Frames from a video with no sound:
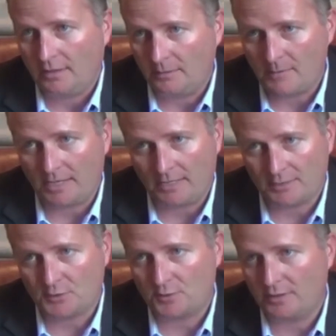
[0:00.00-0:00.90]
in my
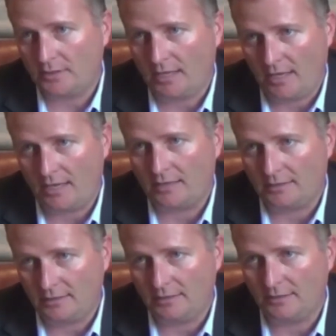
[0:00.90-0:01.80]
history, and
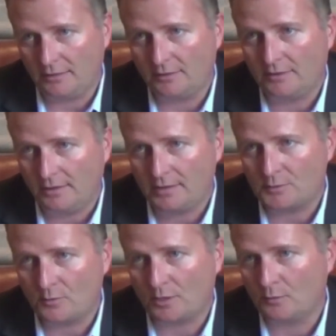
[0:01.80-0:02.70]
here
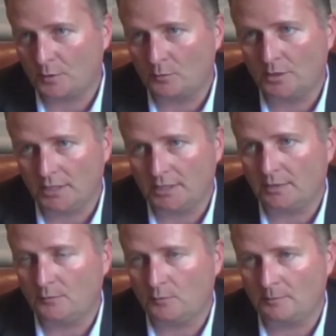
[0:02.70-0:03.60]
is where we
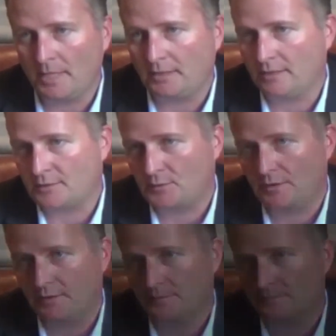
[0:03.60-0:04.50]
really will make history.